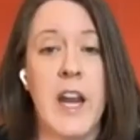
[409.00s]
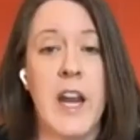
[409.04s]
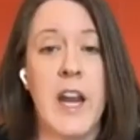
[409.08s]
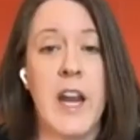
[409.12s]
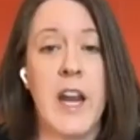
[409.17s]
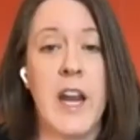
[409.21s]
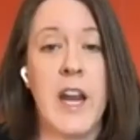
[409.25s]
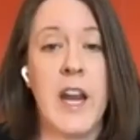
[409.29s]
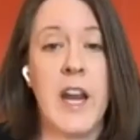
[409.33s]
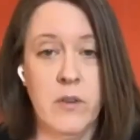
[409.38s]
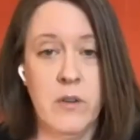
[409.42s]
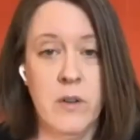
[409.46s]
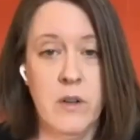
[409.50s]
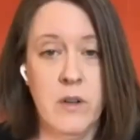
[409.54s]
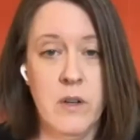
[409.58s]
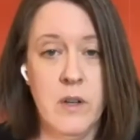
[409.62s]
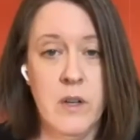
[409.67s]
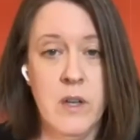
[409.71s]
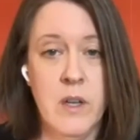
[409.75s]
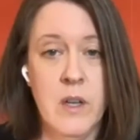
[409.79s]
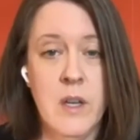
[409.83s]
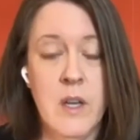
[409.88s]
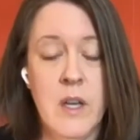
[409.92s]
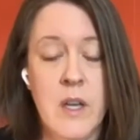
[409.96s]
do.
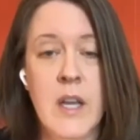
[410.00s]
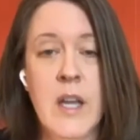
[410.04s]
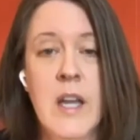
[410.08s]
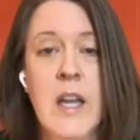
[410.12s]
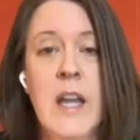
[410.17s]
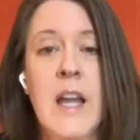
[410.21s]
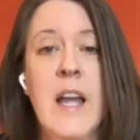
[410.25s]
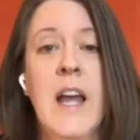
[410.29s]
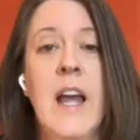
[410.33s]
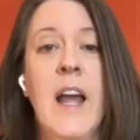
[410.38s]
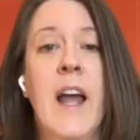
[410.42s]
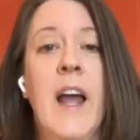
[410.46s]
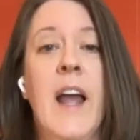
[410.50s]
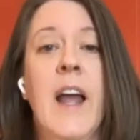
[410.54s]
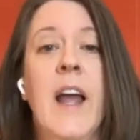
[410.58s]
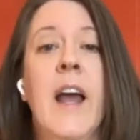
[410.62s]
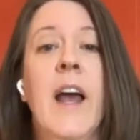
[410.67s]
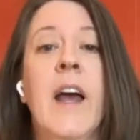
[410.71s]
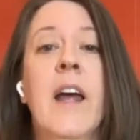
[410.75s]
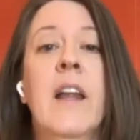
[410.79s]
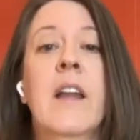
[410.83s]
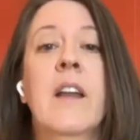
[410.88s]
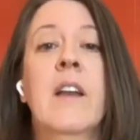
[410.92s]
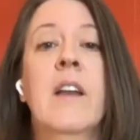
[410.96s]

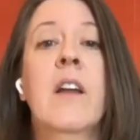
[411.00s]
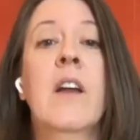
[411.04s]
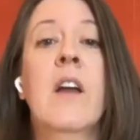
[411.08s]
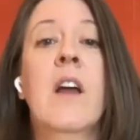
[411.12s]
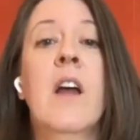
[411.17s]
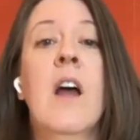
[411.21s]
And